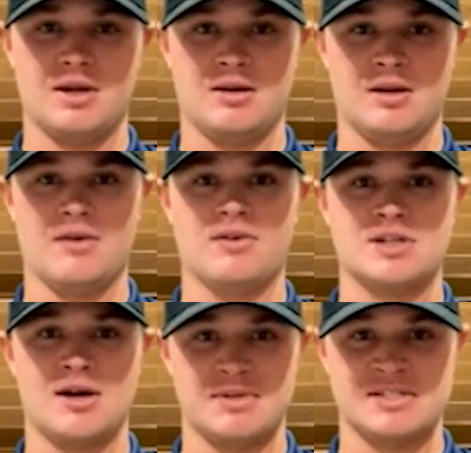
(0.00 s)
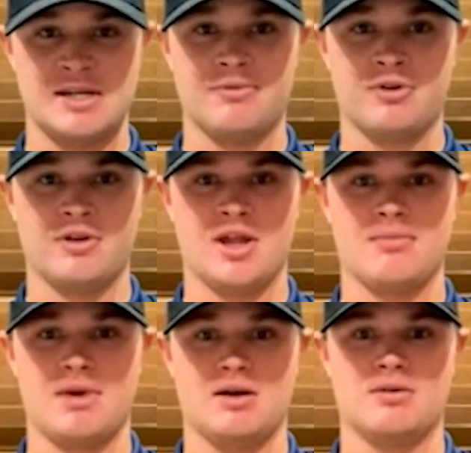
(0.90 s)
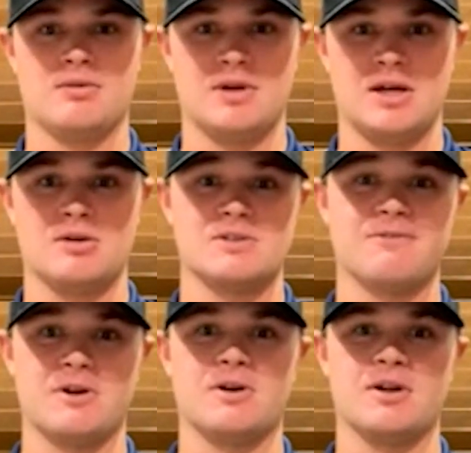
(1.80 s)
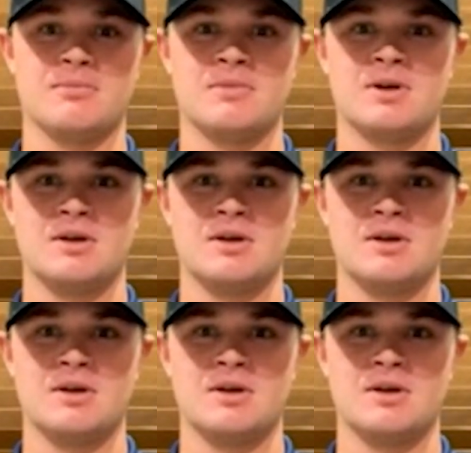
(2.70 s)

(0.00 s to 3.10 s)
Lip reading: and every time he stepped foot on that mound, hitters feared him,